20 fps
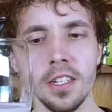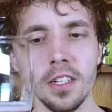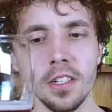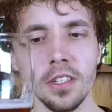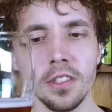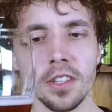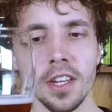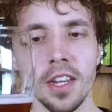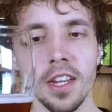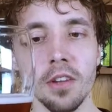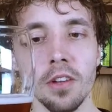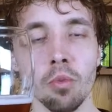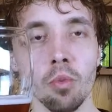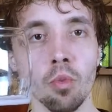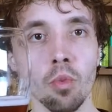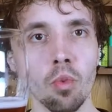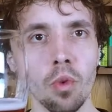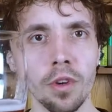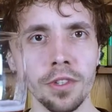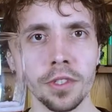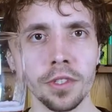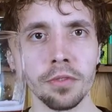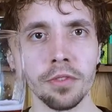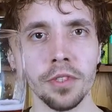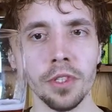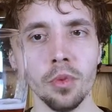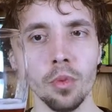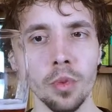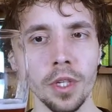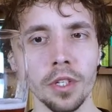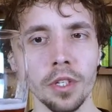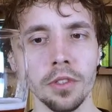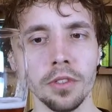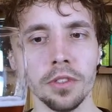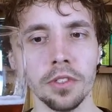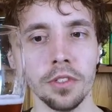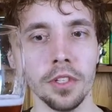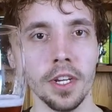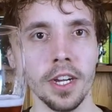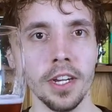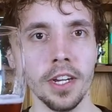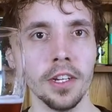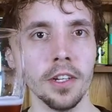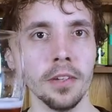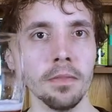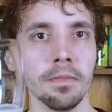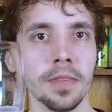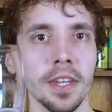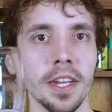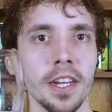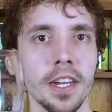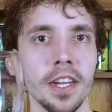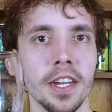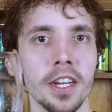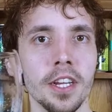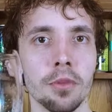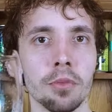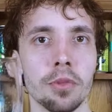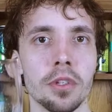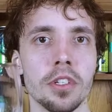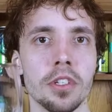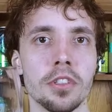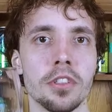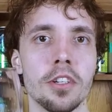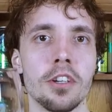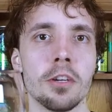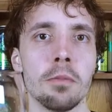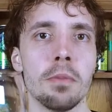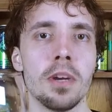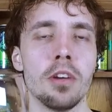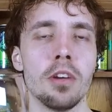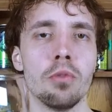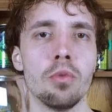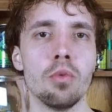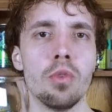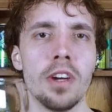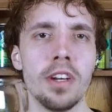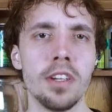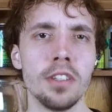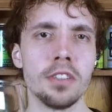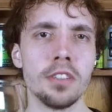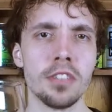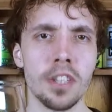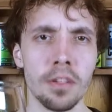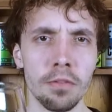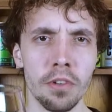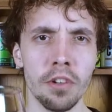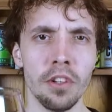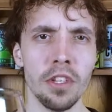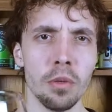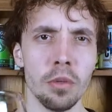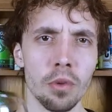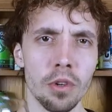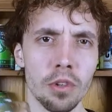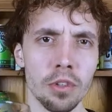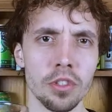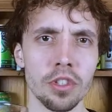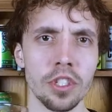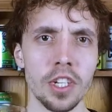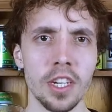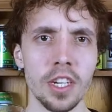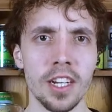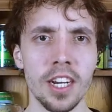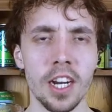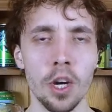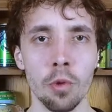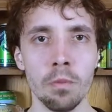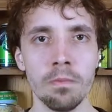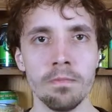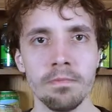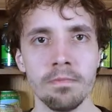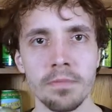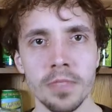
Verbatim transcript: is a wonderfully weird style, and we're going to talk about why it's definitely worth checking out.